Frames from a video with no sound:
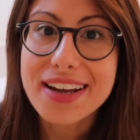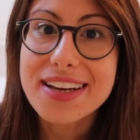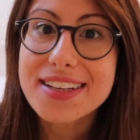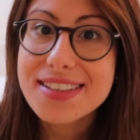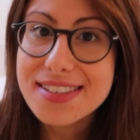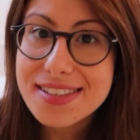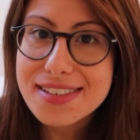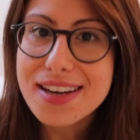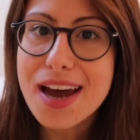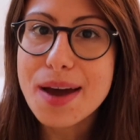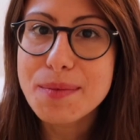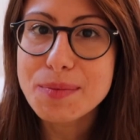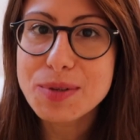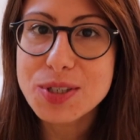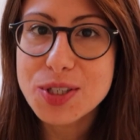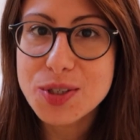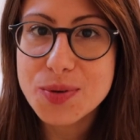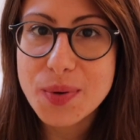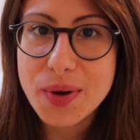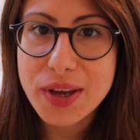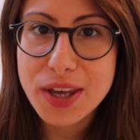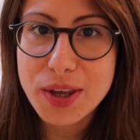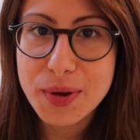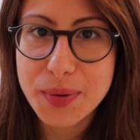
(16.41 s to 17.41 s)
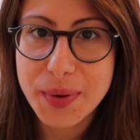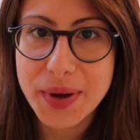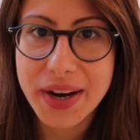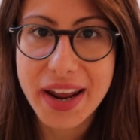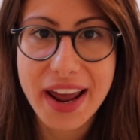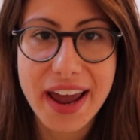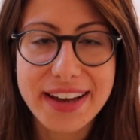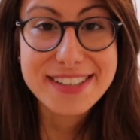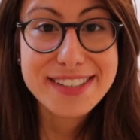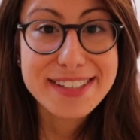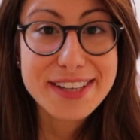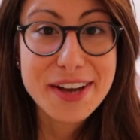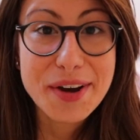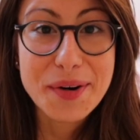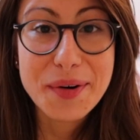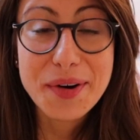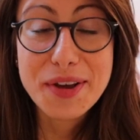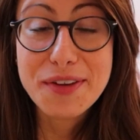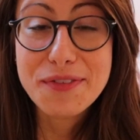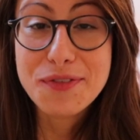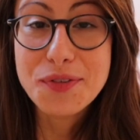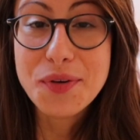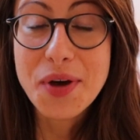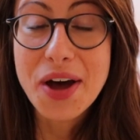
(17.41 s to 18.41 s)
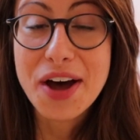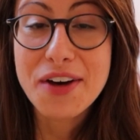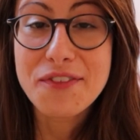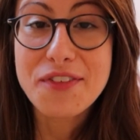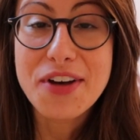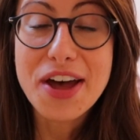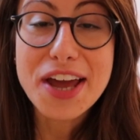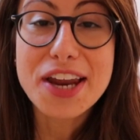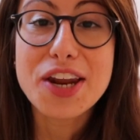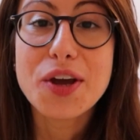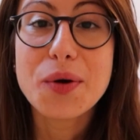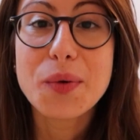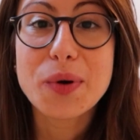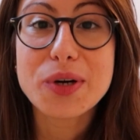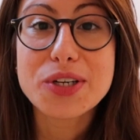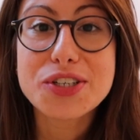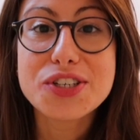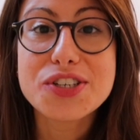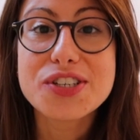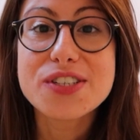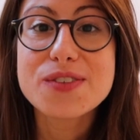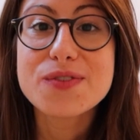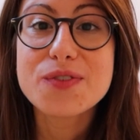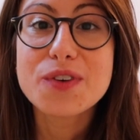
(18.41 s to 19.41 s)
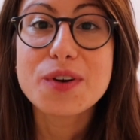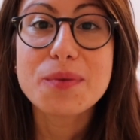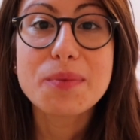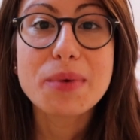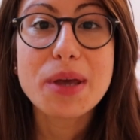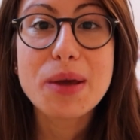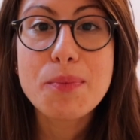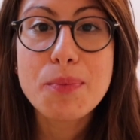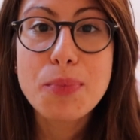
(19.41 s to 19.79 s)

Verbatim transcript: It's time to do a Q and A. So if you have any questions for me,